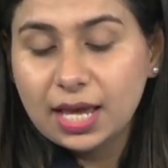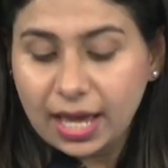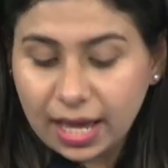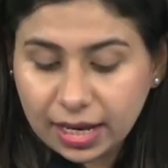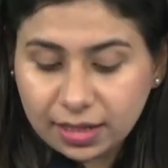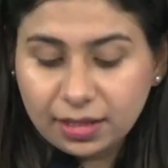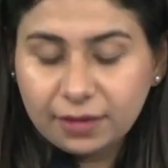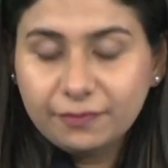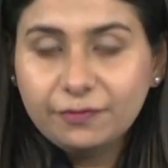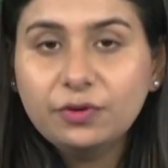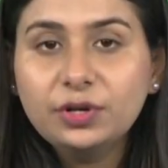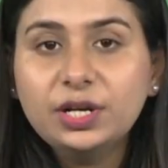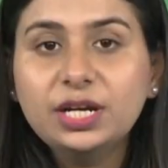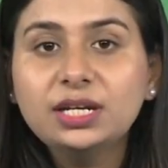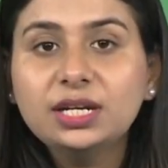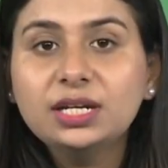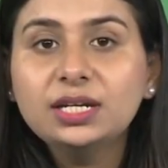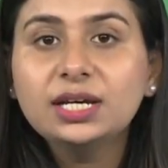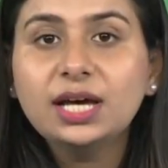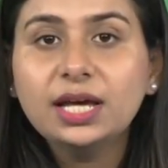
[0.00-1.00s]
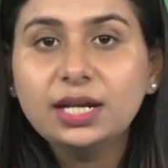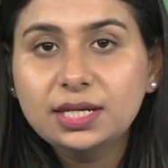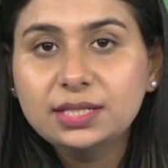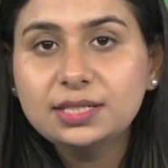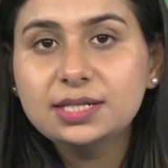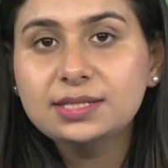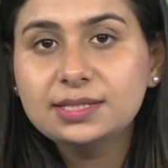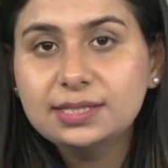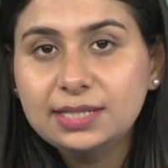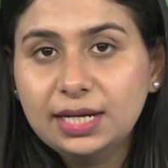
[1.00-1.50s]
and therefore, it
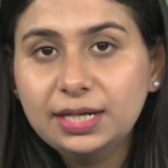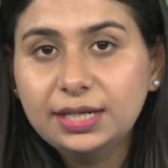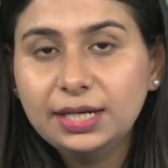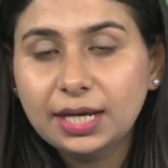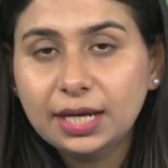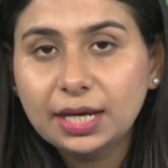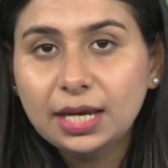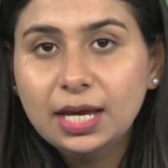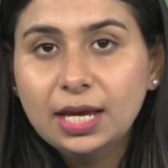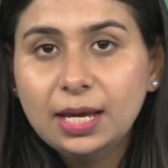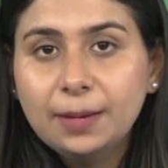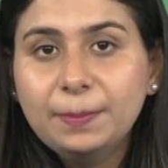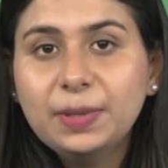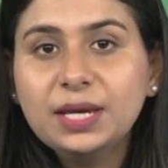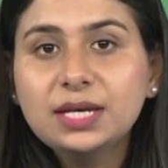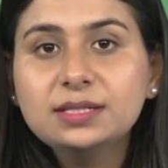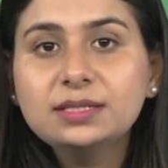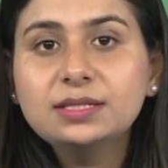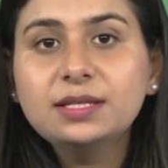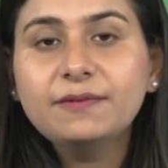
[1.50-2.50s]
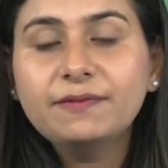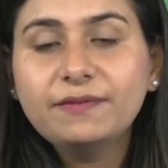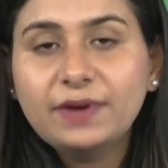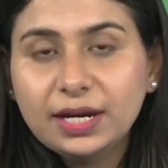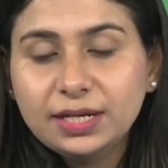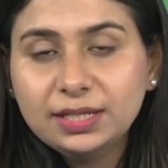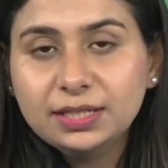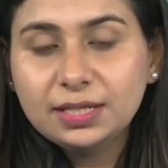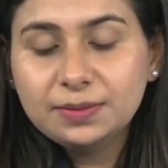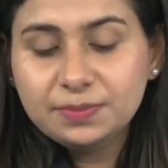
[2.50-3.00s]
encourages learning because they
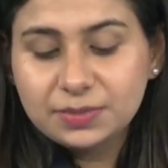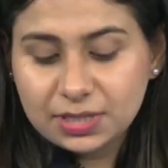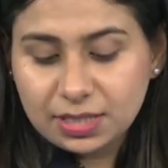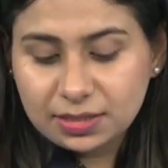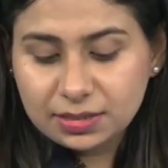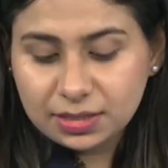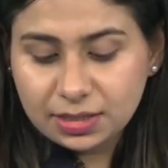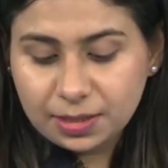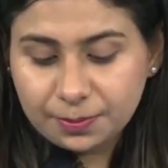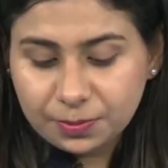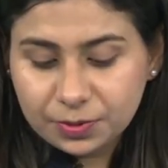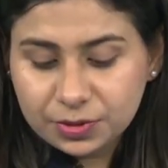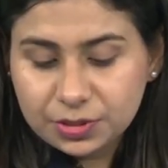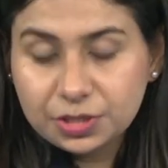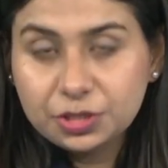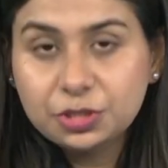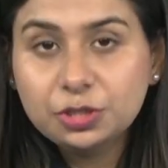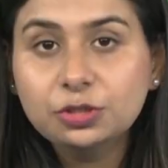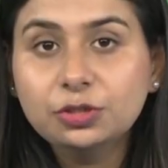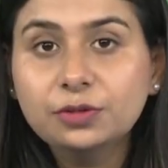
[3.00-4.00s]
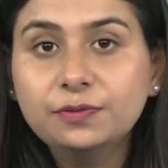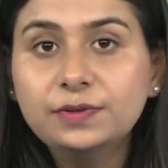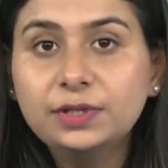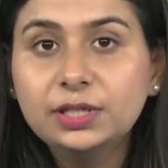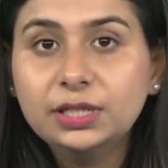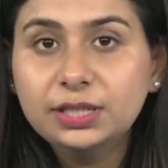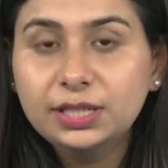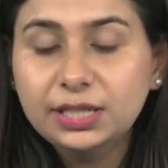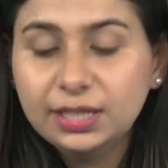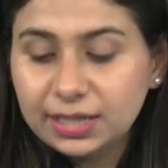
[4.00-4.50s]
find themselves in a position of
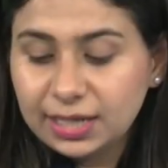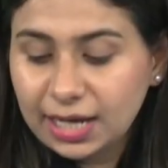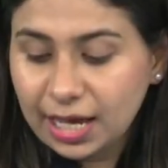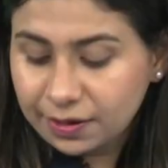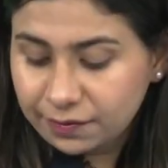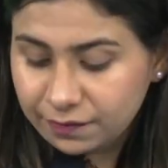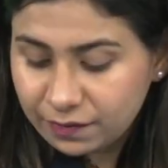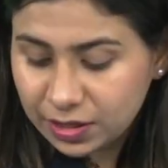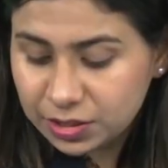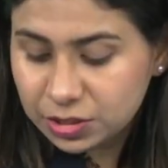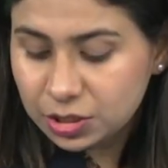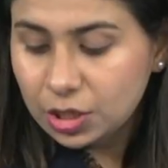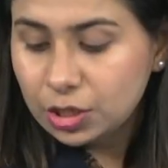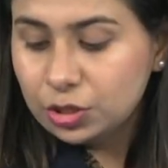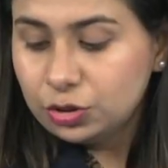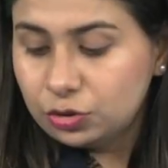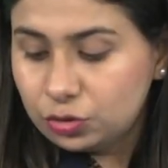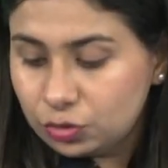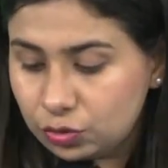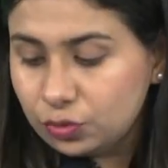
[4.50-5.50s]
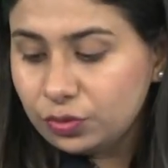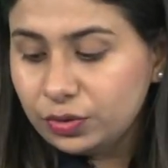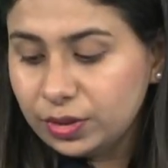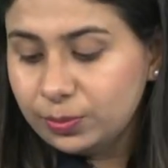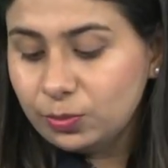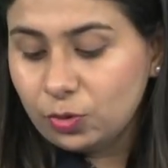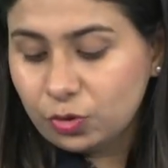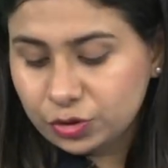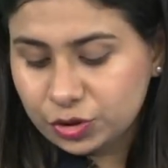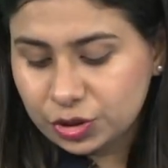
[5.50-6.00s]
learning language through
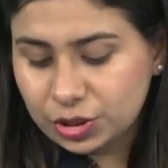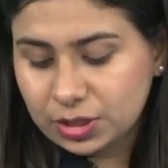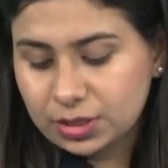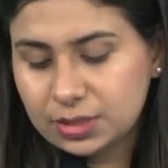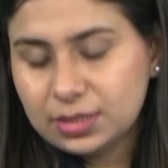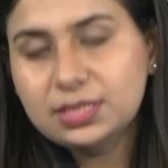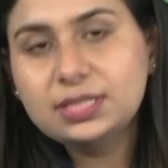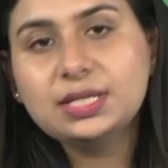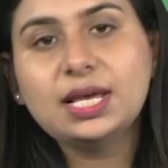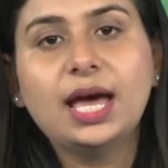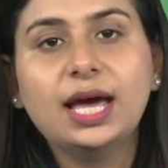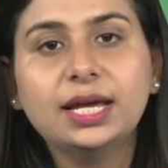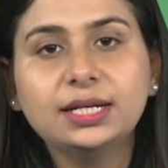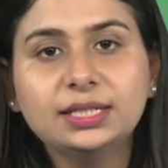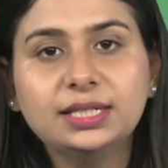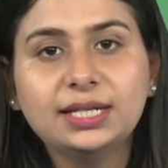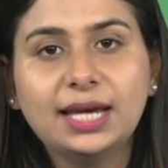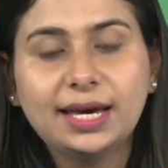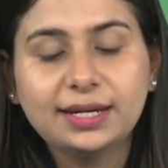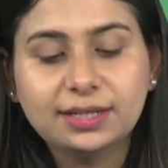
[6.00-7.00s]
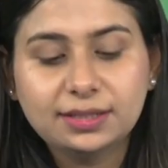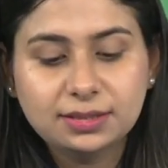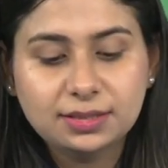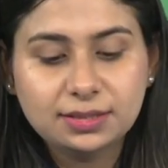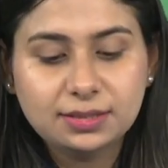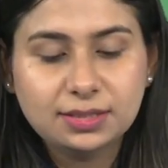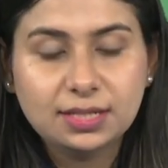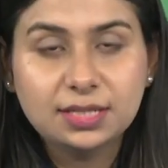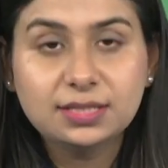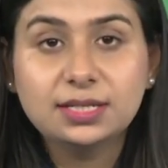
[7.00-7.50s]
emotions and
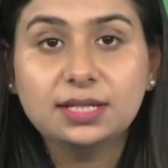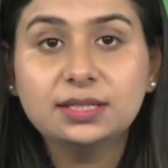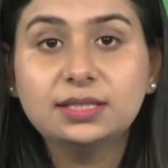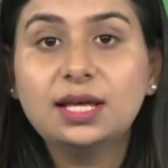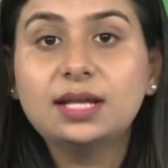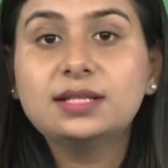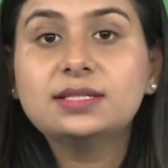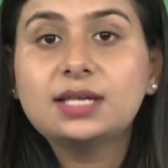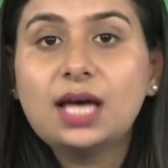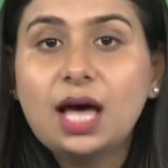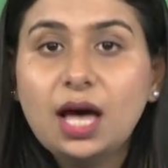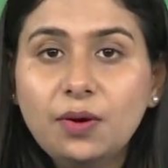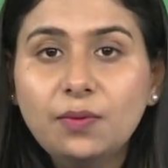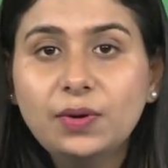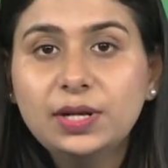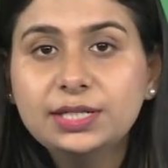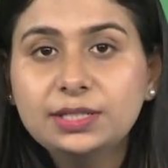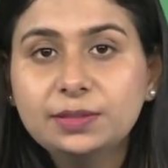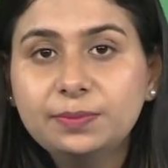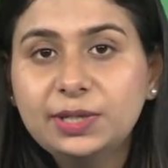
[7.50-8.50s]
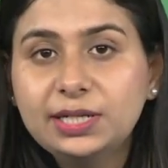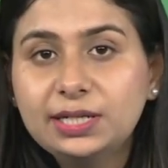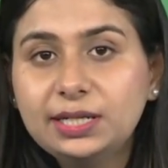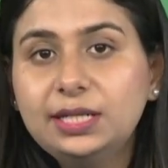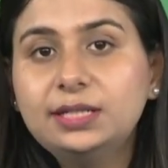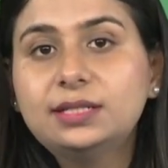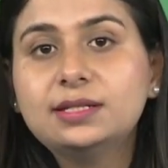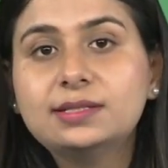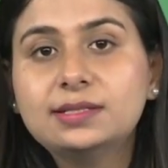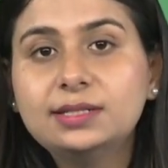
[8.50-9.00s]
characteristics, and that's how
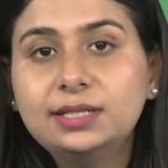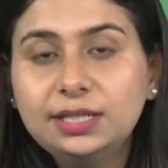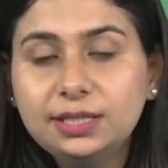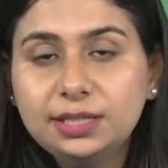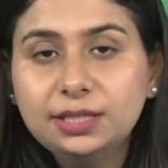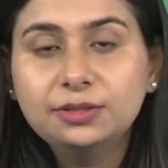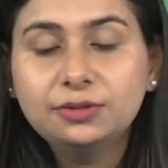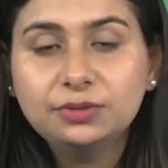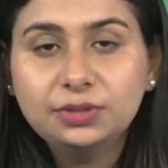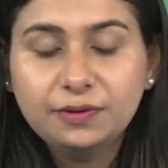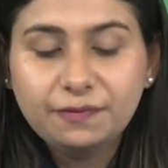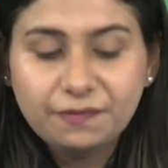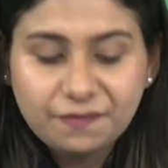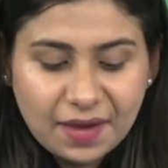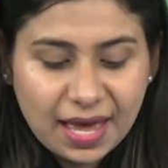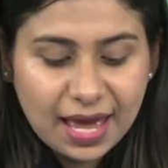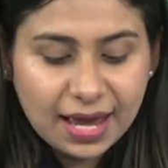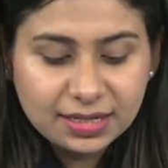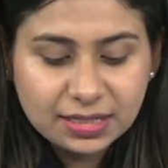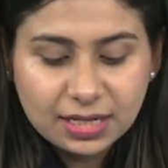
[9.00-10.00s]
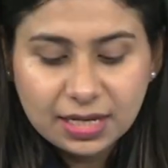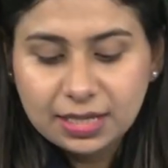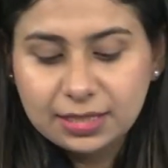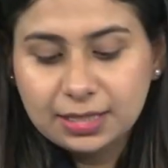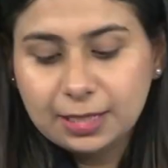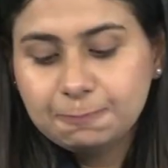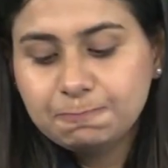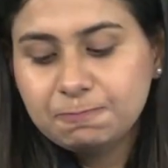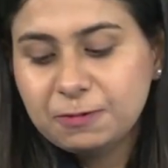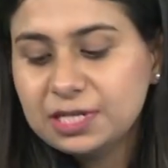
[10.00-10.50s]
ultimately it is leading to the fact
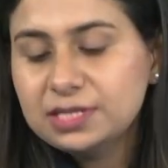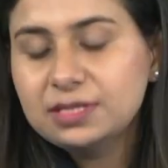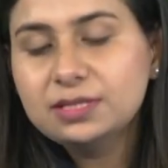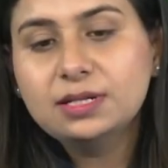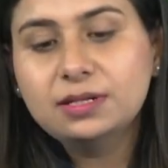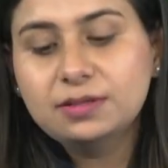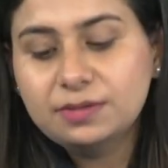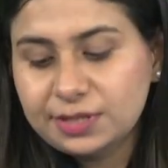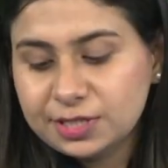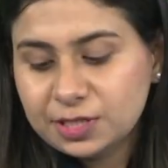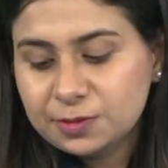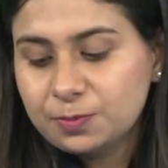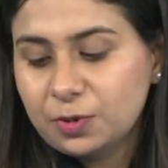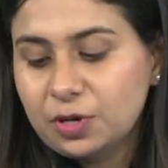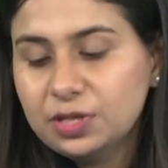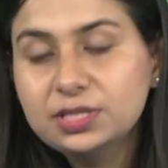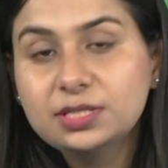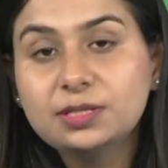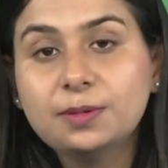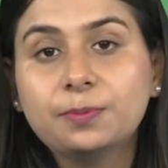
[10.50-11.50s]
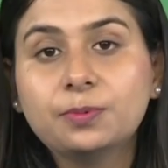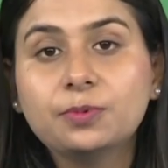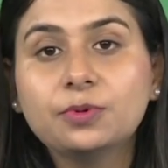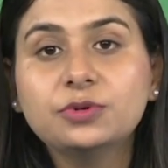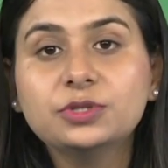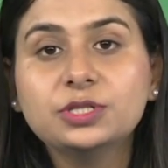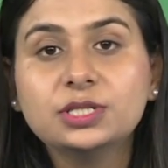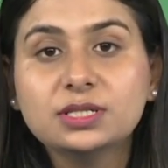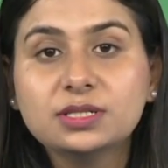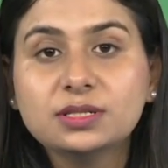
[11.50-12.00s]
that personal response
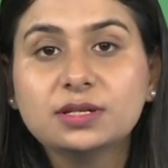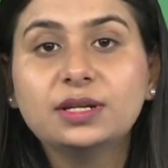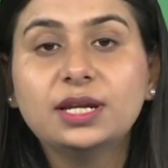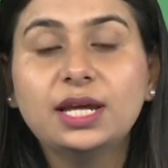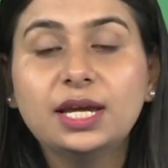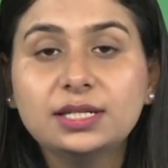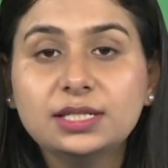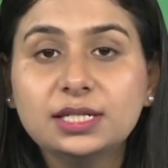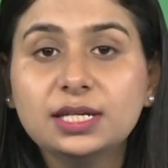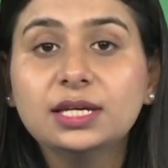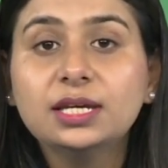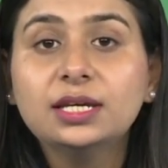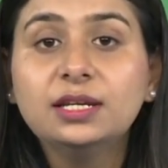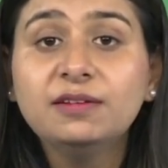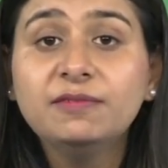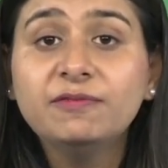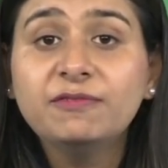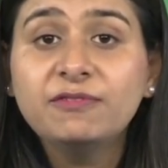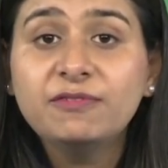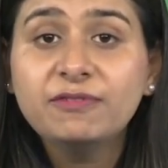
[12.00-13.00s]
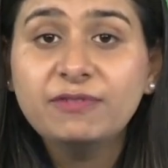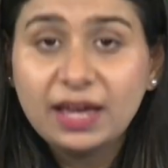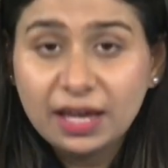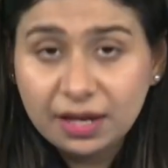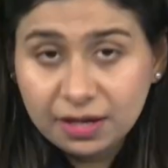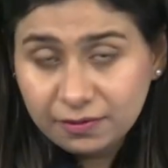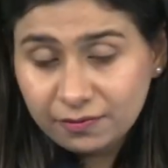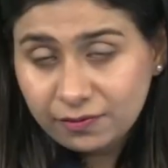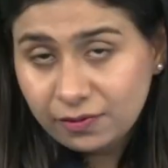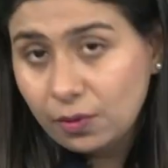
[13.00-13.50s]
approach is creating an
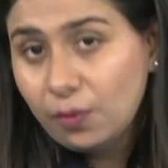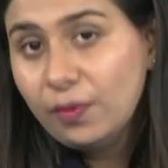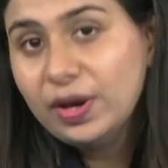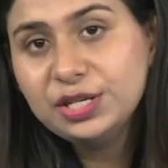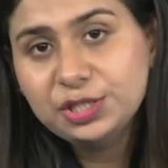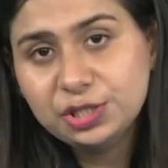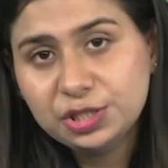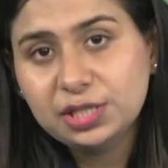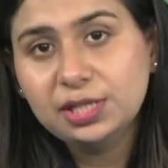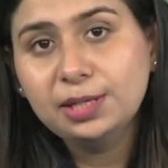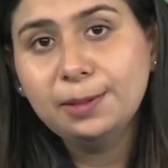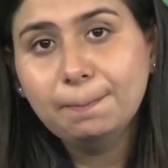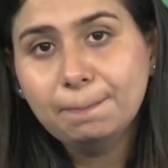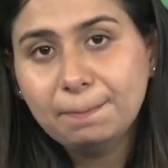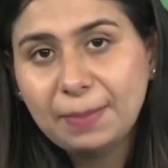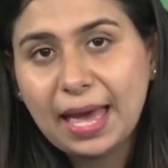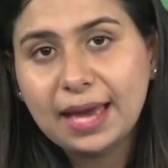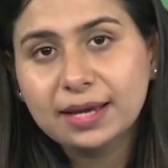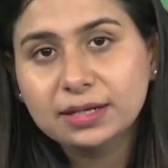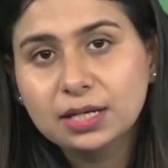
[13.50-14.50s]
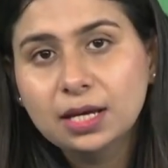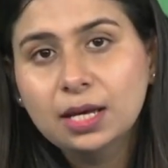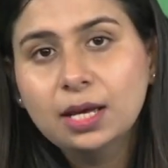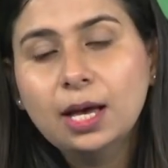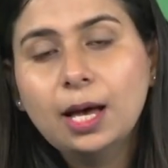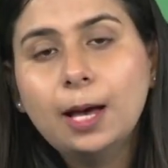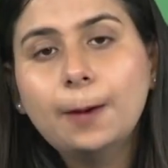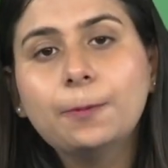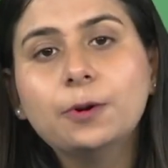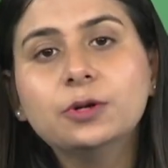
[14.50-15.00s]
influential impact
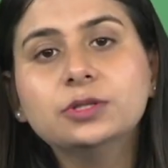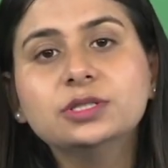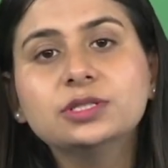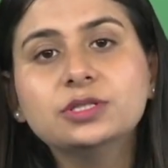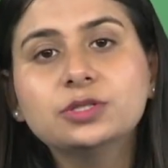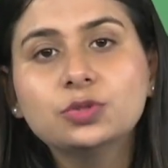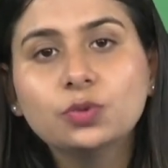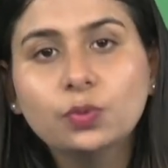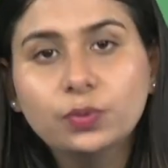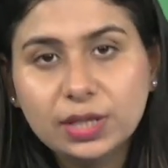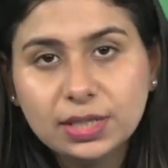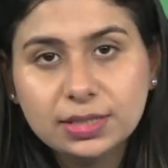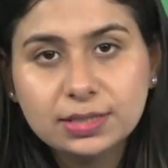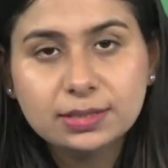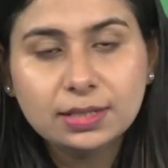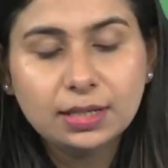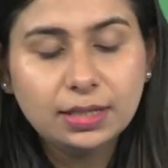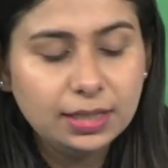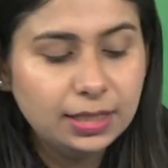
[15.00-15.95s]
upon the students'